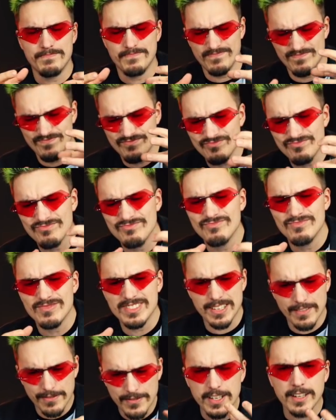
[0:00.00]

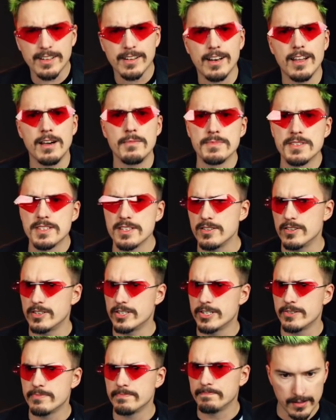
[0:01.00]
I feel clumsy, you
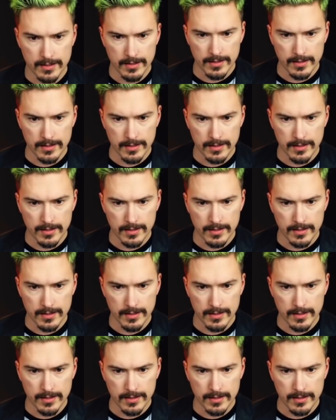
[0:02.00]
know?